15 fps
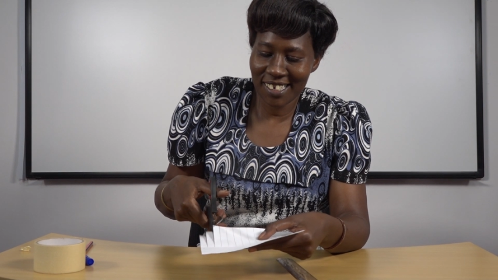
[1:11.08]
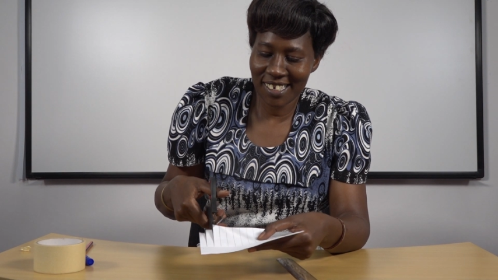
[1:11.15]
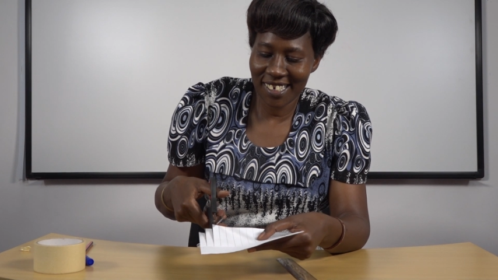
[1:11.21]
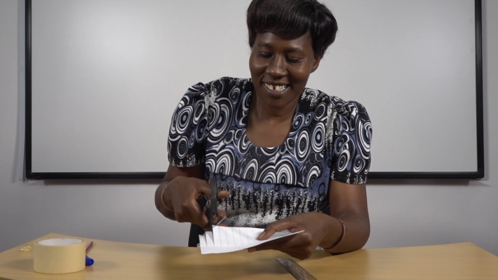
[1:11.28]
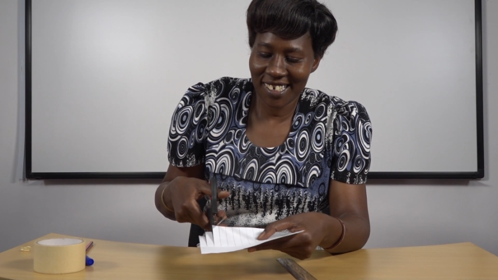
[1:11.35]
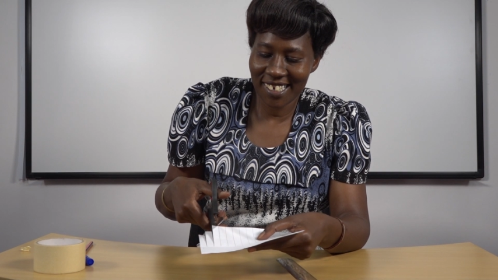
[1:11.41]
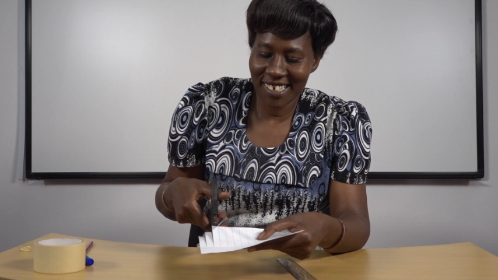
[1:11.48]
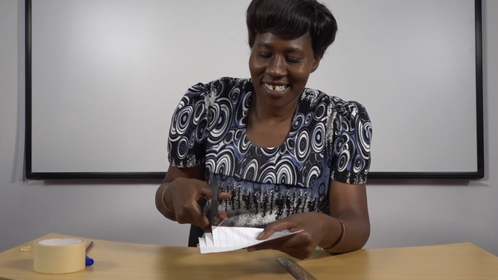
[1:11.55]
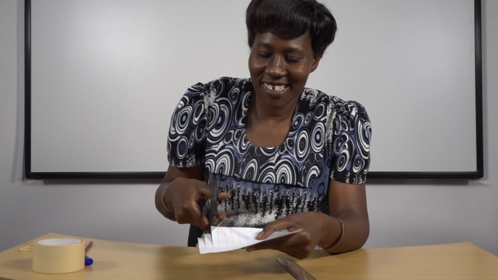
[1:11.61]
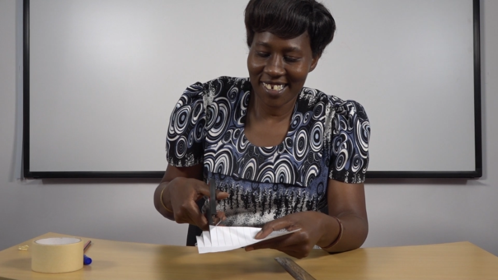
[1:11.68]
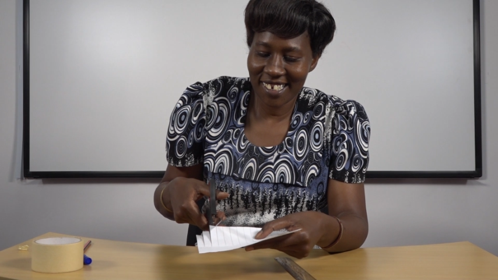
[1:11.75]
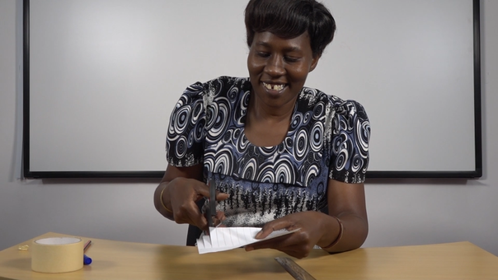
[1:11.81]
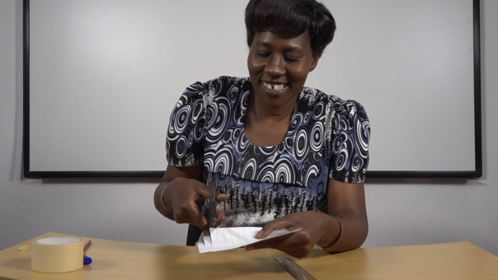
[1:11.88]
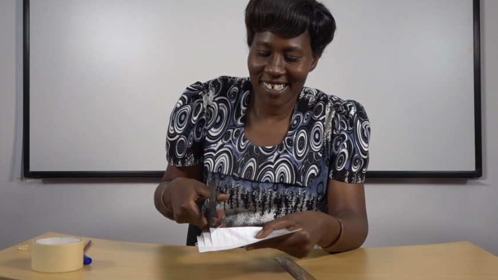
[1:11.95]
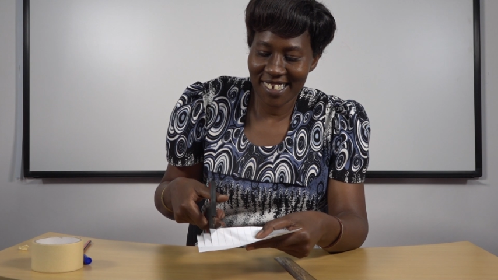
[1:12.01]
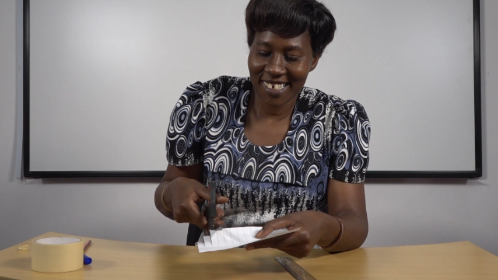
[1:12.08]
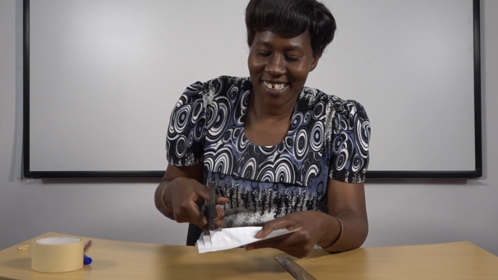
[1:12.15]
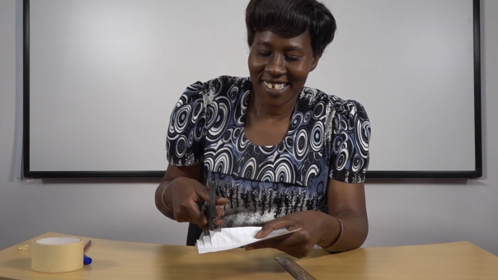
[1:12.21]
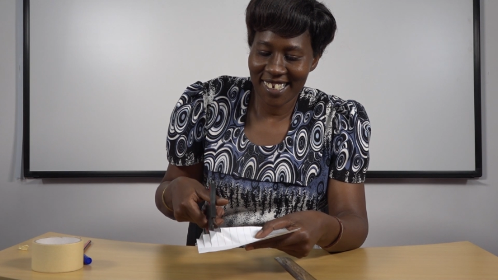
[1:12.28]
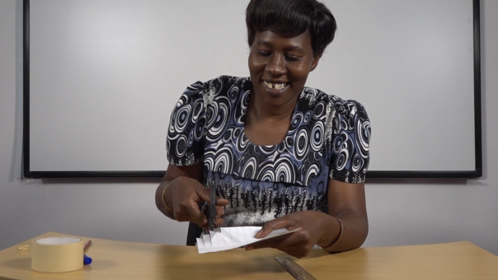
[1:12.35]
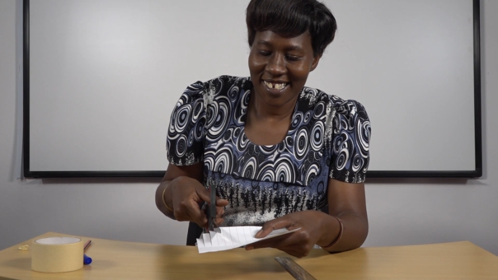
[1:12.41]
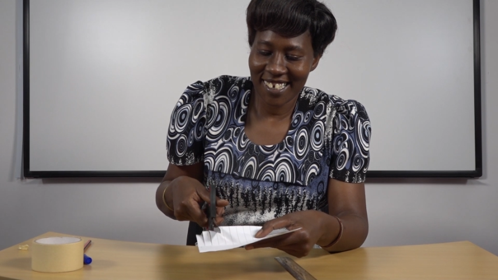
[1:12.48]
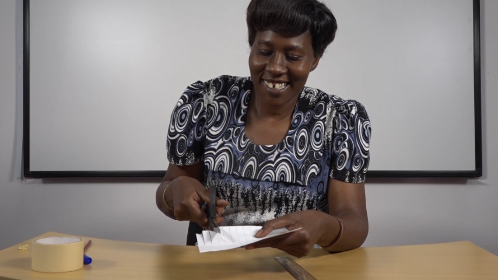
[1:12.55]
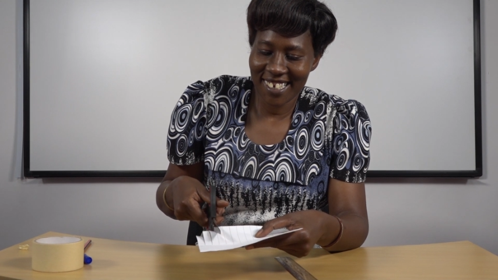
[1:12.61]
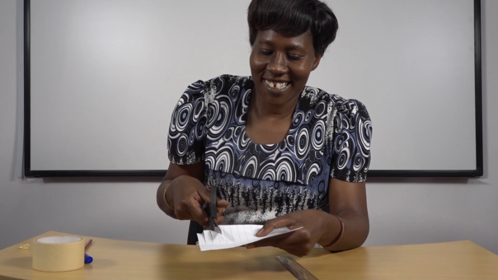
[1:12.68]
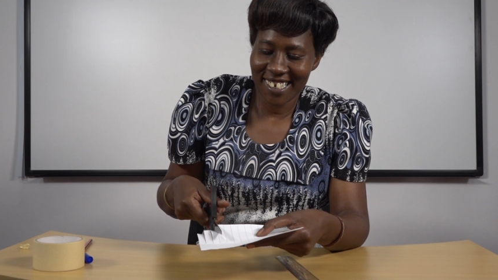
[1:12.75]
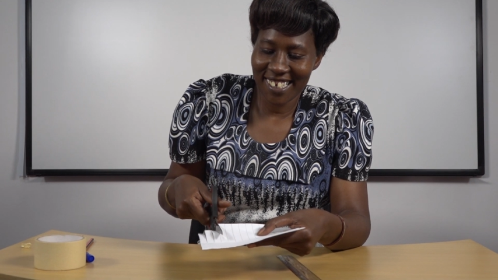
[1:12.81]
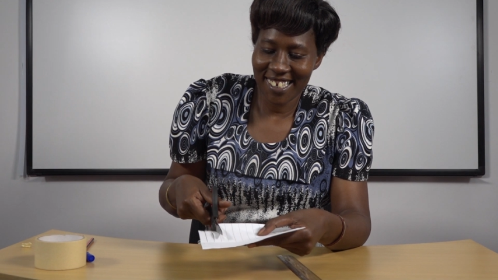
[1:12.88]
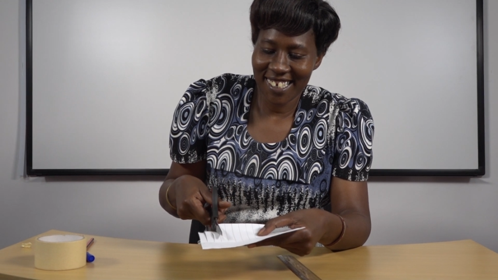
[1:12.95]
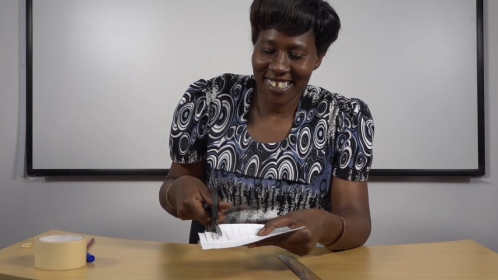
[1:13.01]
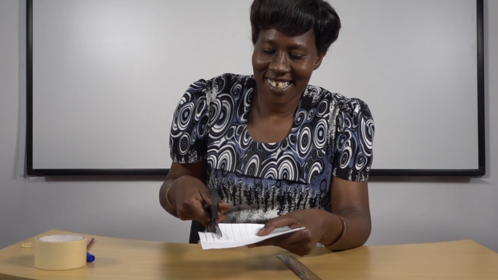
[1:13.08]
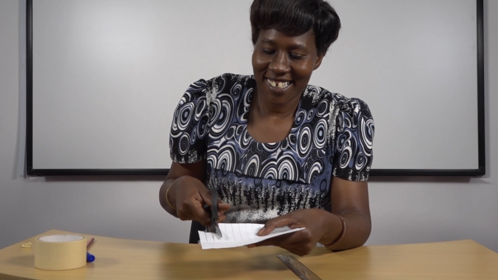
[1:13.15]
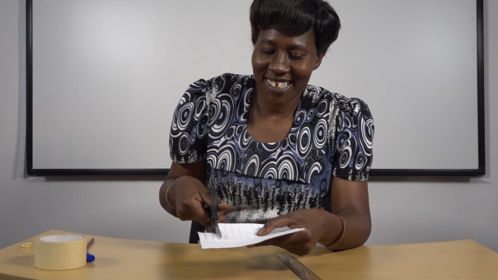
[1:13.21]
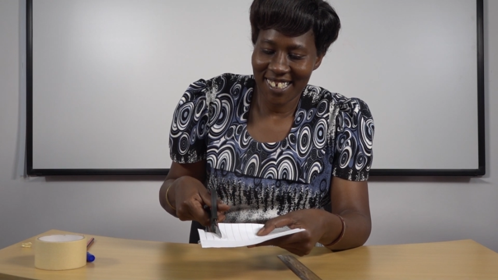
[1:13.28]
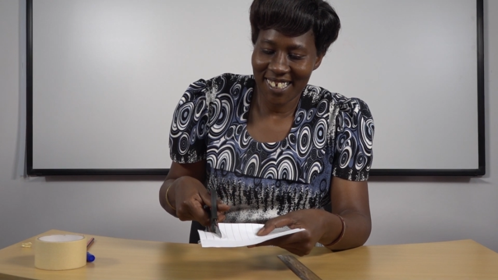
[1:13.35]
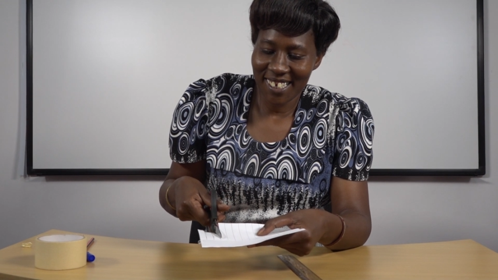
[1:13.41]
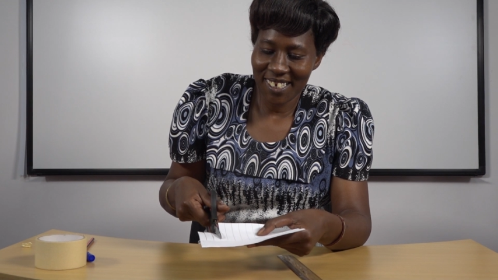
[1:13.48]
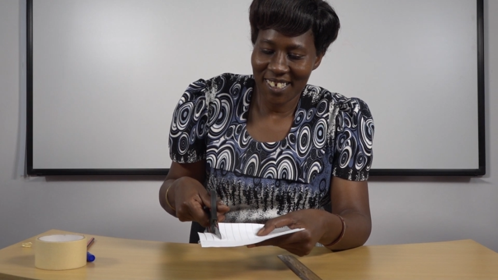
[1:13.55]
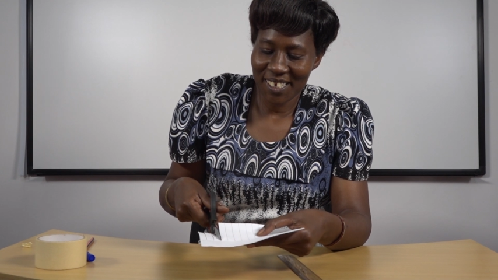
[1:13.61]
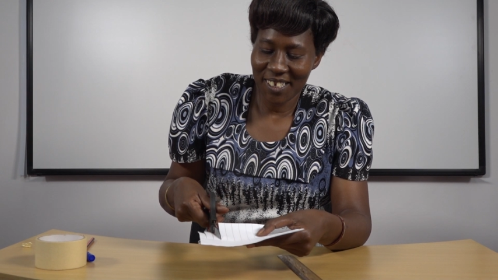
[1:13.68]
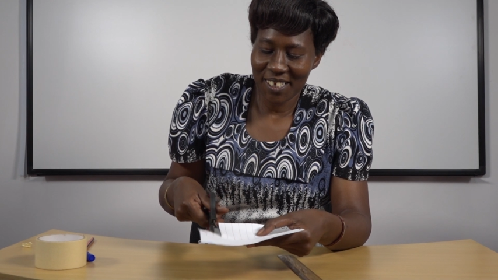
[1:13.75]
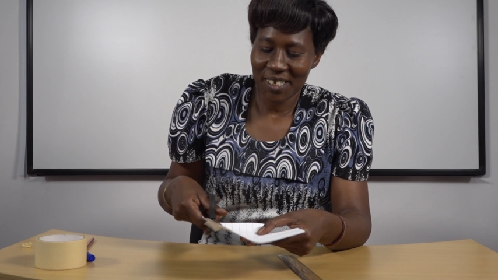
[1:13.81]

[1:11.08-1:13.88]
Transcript: (silence)